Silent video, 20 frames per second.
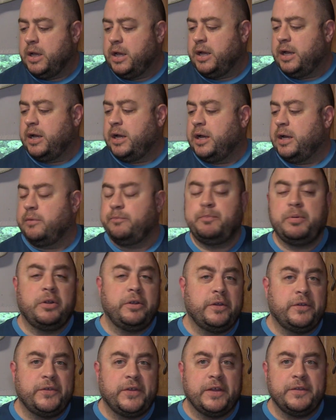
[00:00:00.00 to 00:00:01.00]
Uh,
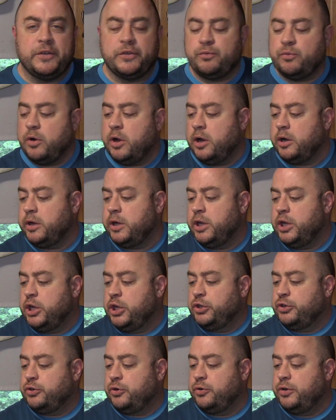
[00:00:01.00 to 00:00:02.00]
probably say this wrong.
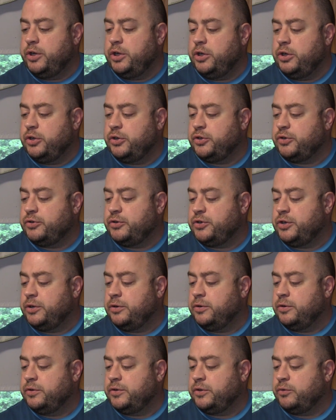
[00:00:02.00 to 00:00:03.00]
Tony
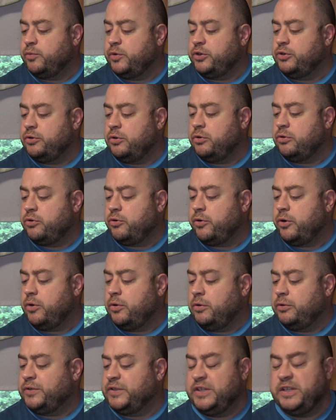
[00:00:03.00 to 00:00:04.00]
Chachere's Original
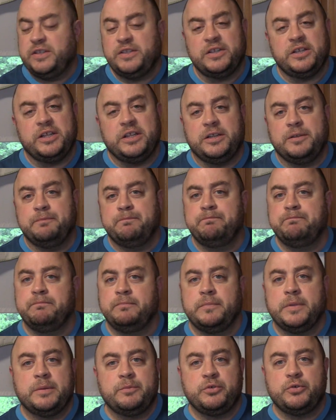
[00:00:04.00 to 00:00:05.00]
Creole Seasoning.
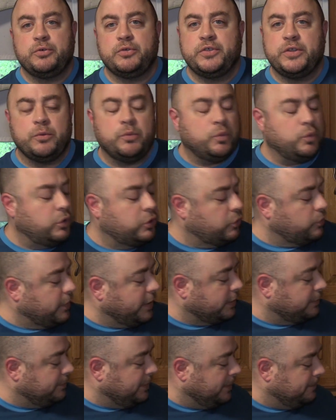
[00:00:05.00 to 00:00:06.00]
I'm sure someone will
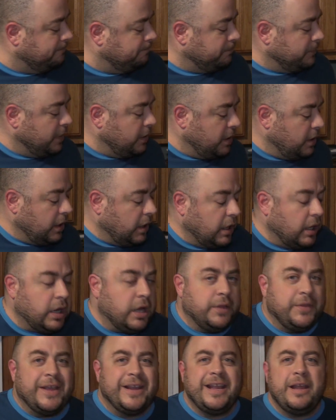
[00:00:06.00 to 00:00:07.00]
correct me.
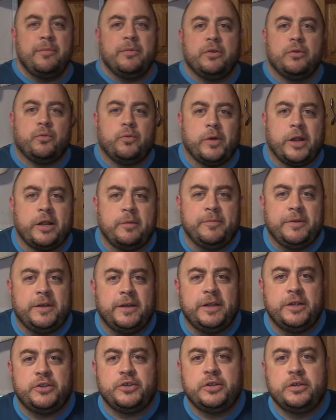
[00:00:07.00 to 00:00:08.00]
Uh, that came in a
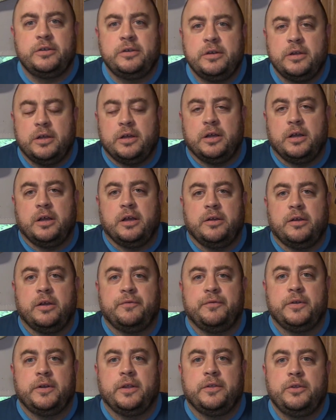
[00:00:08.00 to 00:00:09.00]
recommendation uh,
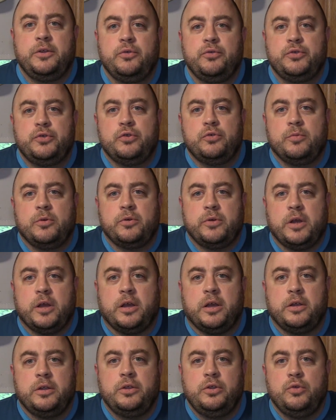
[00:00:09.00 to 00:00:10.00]
of another YouTuber,
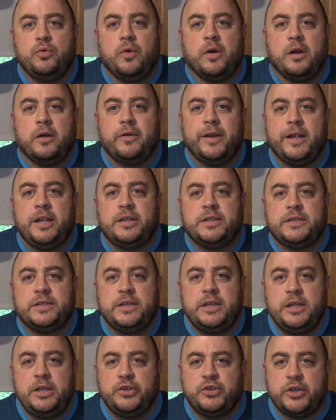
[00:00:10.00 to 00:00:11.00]
uh,
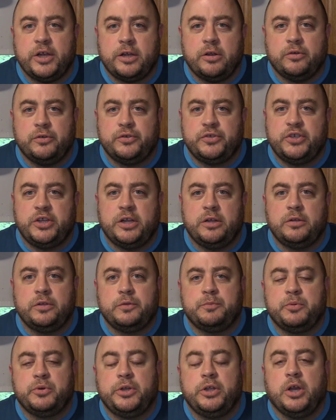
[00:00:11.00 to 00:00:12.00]
URHC. Check out his channel.
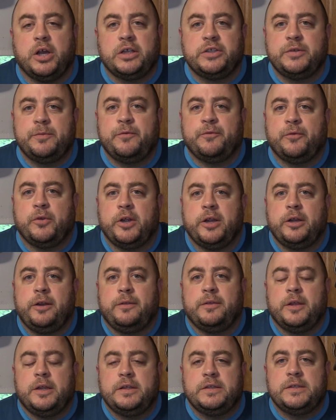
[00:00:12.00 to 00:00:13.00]
It's pretty awesome, a variety
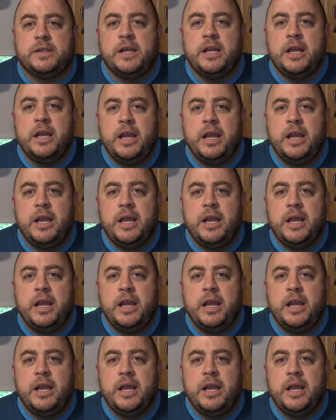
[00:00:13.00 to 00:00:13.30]
of things.